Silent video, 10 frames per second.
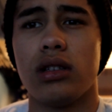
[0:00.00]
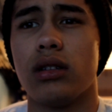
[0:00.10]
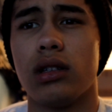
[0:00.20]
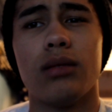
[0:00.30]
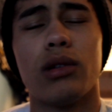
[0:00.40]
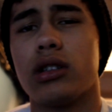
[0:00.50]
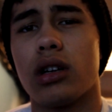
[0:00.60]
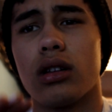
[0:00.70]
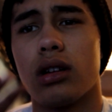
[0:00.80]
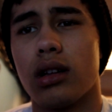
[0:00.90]
Zealand, a bunch
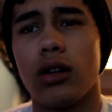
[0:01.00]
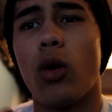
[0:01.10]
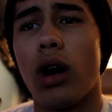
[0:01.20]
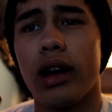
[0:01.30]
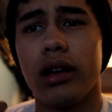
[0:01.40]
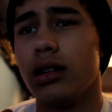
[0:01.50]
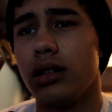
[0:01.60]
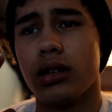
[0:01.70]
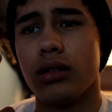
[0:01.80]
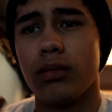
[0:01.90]
of other Hawaii,